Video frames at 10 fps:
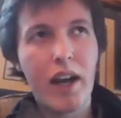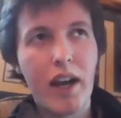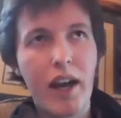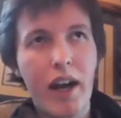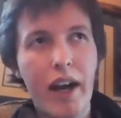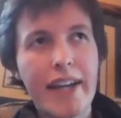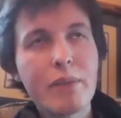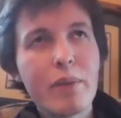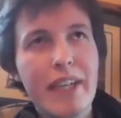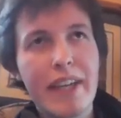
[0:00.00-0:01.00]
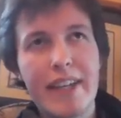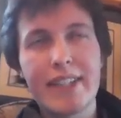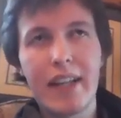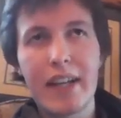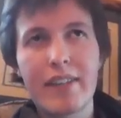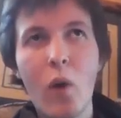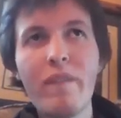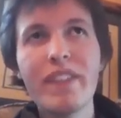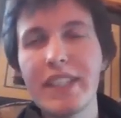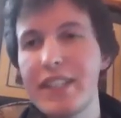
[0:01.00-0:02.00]
I guess what I'm saying here is that, like,
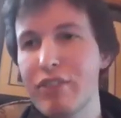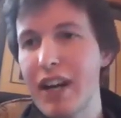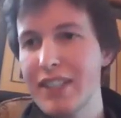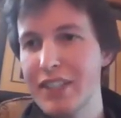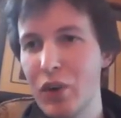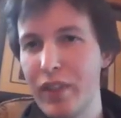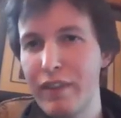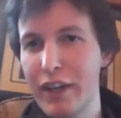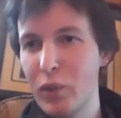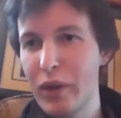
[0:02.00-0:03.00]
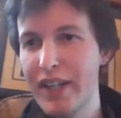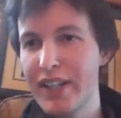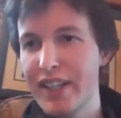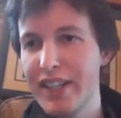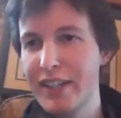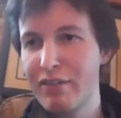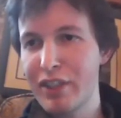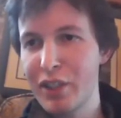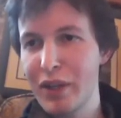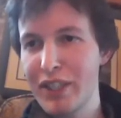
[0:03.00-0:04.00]
obviously Diffrax is not the final word in
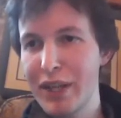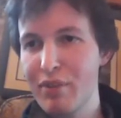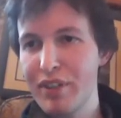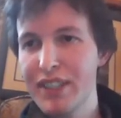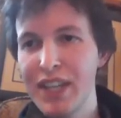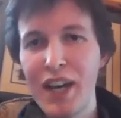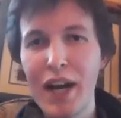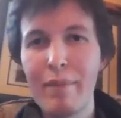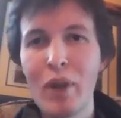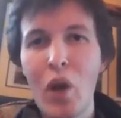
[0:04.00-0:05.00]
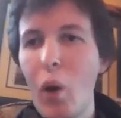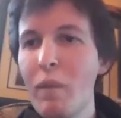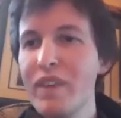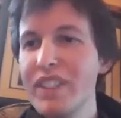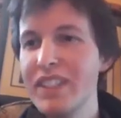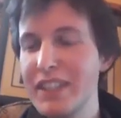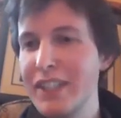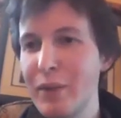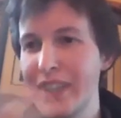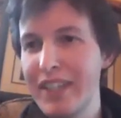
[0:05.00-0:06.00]
differential equation libraries. Obviously,
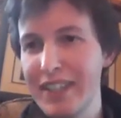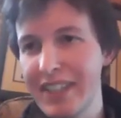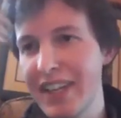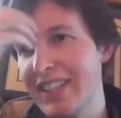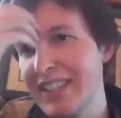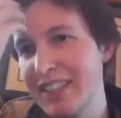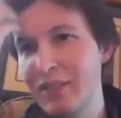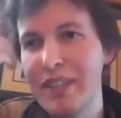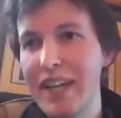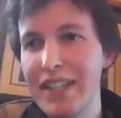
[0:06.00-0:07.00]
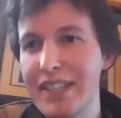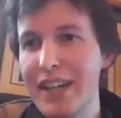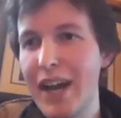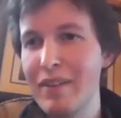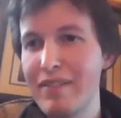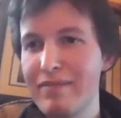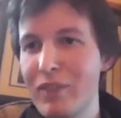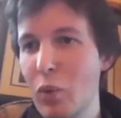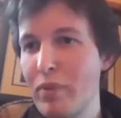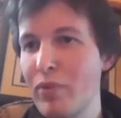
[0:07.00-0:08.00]
in the next 10 years time, if
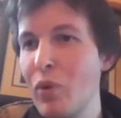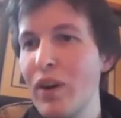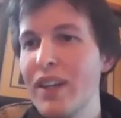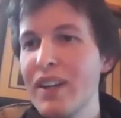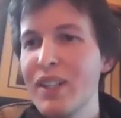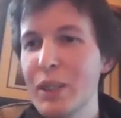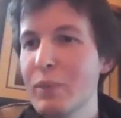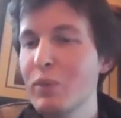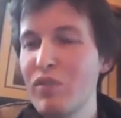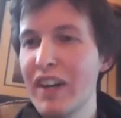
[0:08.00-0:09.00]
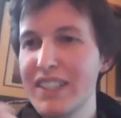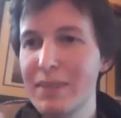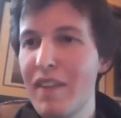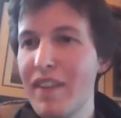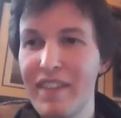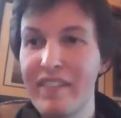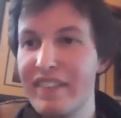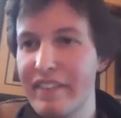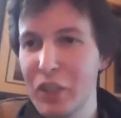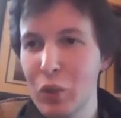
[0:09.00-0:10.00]
not before, someone will write some other very,
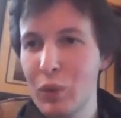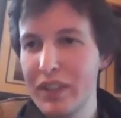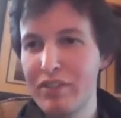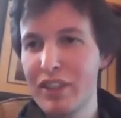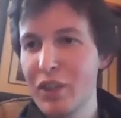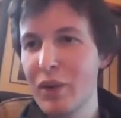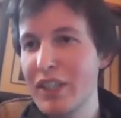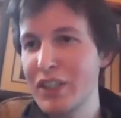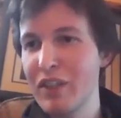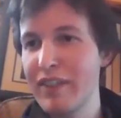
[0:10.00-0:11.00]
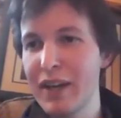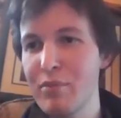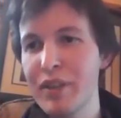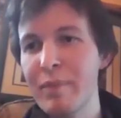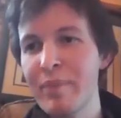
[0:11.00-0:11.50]
very cool differential equation solving library.